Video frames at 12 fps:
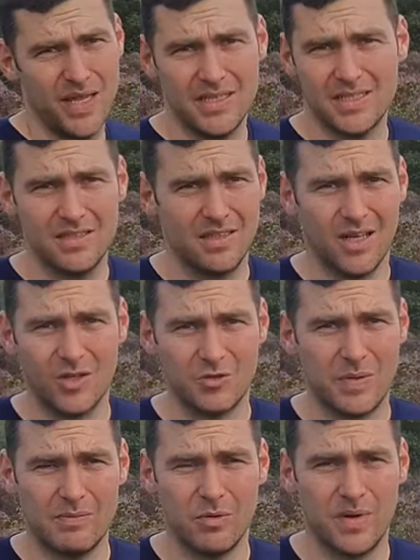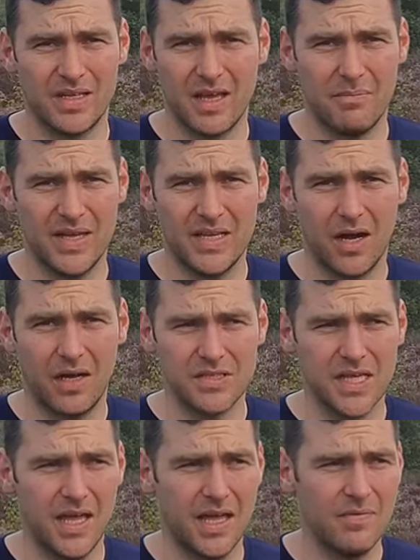bees. Loads of people bring their
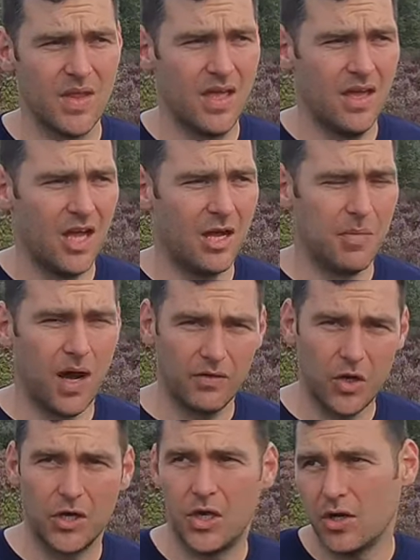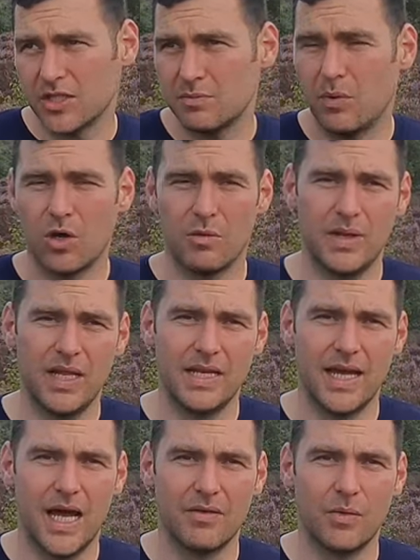beehives here. I've got a nice spot
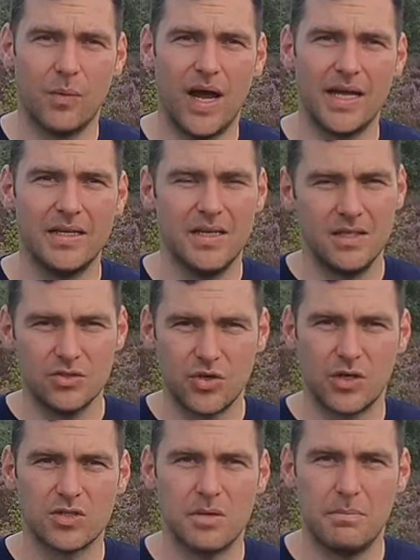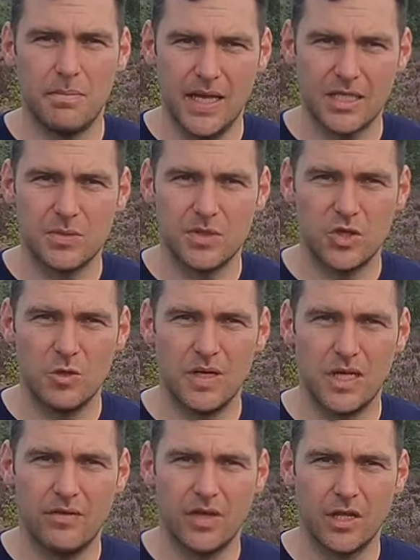completely out of the way. Try not to mix with too
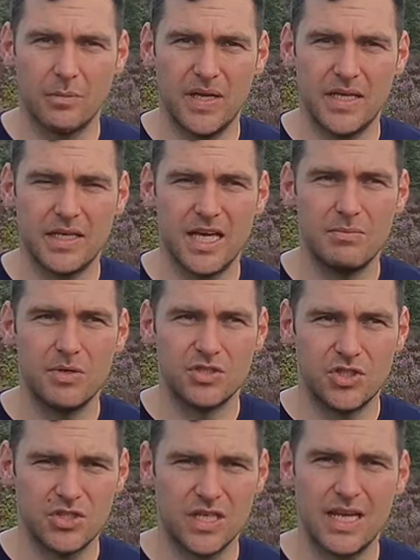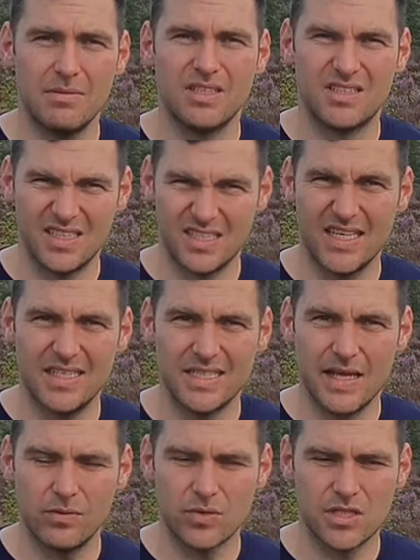many of the other beekeepers just to keep the disease
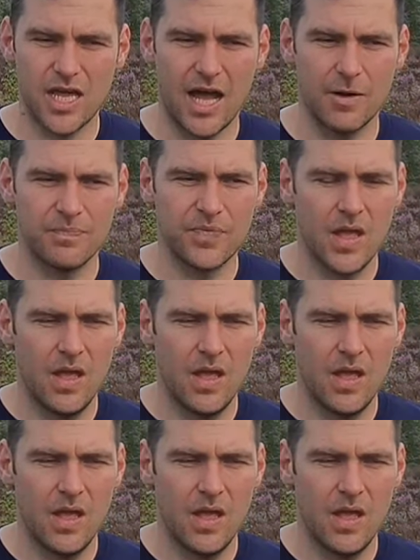levels down.